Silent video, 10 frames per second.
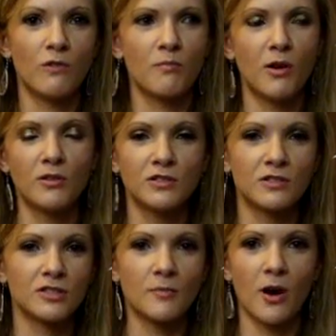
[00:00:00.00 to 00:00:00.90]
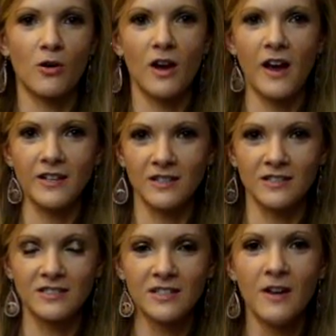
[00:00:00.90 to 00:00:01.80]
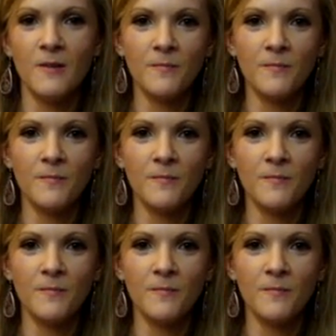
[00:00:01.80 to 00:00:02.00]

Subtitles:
with posters about kindness.